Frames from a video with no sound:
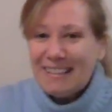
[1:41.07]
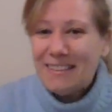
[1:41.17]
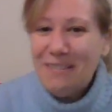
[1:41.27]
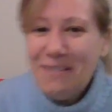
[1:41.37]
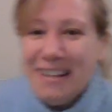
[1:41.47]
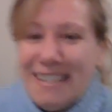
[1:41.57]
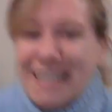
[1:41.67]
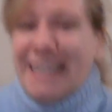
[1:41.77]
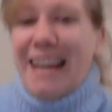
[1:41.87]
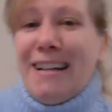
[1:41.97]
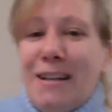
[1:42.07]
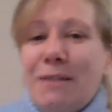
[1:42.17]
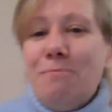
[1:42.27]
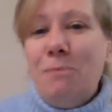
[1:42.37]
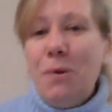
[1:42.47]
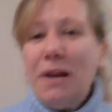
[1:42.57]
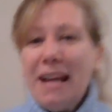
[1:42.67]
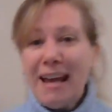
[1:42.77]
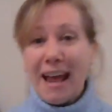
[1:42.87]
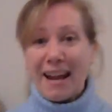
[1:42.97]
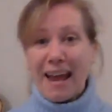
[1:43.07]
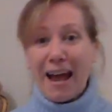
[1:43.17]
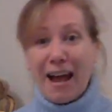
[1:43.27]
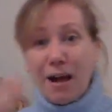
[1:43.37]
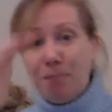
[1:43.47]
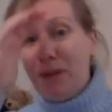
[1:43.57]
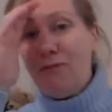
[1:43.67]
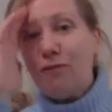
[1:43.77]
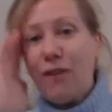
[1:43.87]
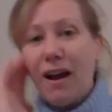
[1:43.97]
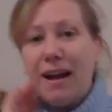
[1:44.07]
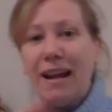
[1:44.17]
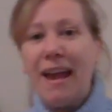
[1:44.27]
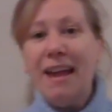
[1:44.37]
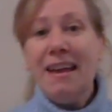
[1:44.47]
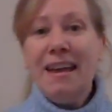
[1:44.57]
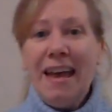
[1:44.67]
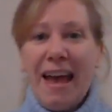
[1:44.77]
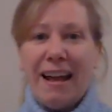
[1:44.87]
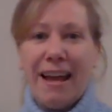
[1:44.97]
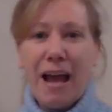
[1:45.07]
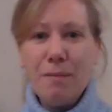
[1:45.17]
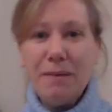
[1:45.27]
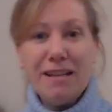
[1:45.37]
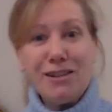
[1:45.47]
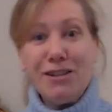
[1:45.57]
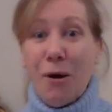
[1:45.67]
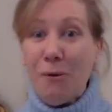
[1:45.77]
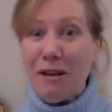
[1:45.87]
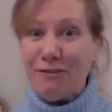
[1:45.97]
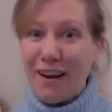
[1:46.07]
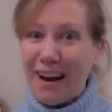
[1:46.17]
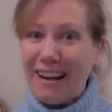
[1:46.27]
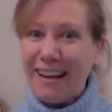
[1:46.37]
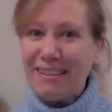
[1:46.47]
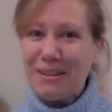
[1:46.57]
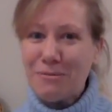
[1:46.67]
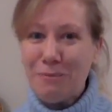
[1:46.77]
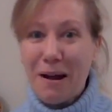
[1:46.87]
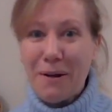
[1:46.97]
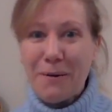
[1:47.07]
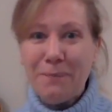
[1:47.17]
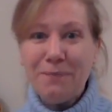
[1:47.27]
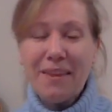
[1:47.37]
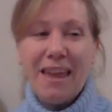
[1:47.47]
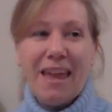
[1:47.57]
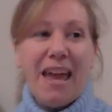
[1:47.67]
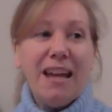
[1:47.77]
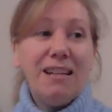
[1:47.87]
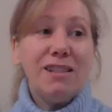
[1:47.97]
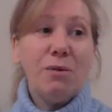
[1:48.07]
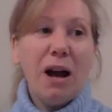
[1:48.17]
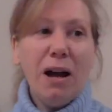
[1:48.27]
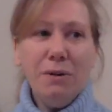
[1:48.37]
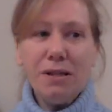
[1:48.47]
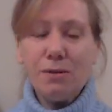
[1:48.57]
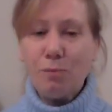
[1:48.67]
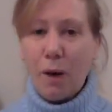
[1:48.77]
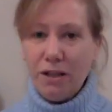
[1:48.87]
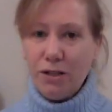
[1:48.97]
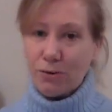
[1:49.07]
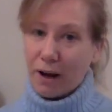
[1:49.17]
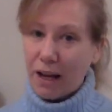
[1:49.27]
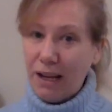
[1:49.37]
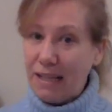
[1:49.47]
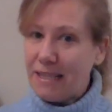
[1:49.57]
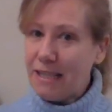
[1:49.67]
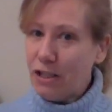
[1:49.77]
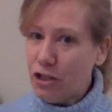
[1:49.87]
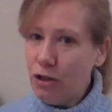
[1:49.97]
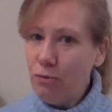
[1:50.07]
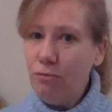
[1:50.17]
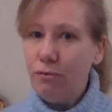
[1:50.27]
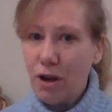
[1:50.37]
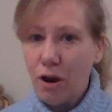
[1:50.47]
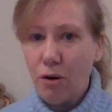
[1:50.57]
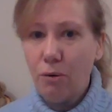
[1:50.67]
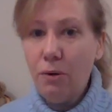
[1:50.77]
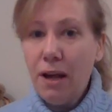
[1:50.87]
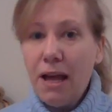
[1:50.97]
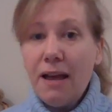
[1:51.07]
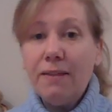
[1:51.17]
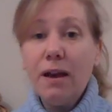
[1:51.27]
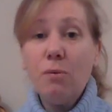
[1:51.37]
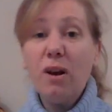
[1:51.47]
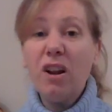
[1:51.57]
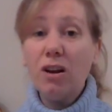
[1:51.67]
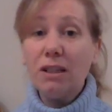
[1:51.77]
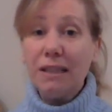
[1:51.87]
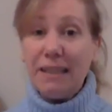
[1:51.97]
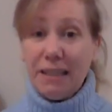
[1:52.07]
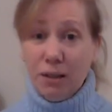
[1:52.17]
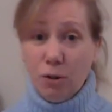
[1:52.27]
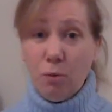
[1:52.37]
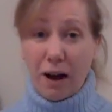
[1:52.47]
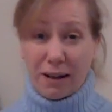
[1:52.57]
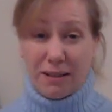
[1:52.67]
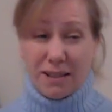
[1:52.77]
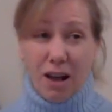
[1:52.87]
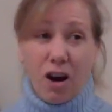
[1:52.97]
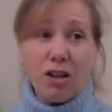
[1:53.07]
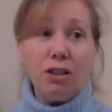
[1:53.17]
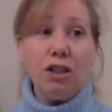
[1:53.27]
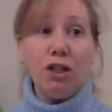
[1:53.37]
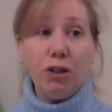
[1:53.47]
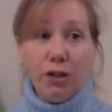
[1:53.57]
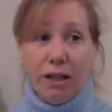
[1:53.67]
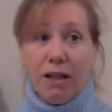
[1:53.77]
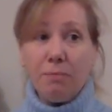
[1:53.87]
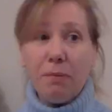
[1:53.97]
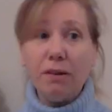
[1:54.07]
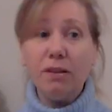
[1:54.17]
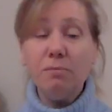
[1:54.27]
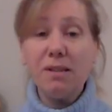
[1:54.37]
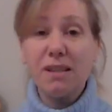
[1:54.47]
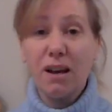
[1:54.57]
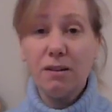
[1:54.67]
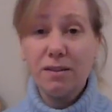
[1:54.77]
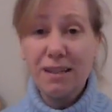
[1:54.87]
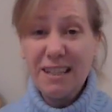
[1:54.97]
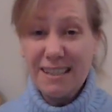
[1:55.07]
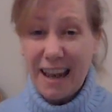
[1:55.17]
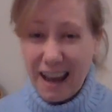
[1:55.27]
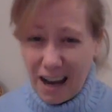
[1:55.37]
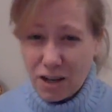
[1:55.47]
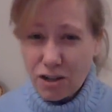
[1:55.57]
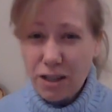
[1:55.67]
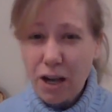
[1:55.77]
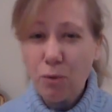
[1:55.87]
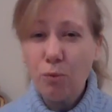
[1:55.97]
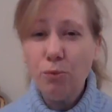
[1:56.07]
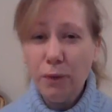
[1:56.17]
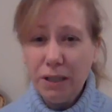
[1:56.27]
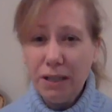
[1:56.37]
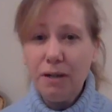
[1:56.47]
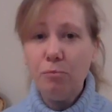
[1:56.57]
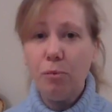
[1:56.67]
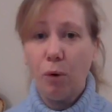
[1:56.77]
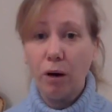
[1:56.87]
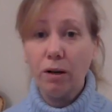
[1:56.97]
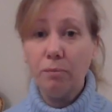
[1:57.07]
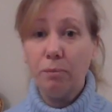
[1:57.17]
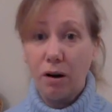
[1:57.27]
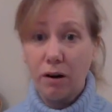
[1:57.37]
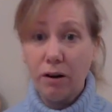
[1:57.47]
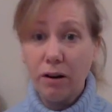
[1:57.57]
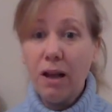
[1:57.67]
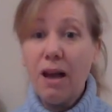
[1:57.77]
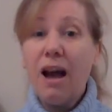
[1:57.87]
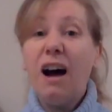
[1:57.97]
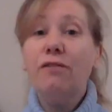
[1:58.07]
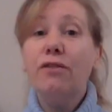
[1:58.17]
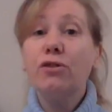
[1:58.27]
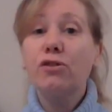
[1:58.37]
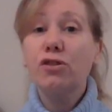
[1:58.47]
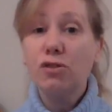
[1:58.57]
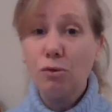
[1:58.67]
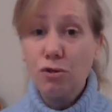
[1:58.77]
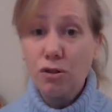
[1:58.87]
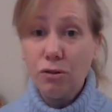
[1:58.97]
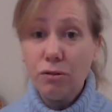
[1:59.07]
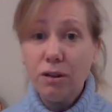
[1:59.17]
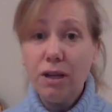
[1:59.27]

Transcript: So once again, good morning and happy Friday and happy snowy Friday as well. And so I was wondering, did you know that when our little ones are learning about themselves, it's actually a really important part of their social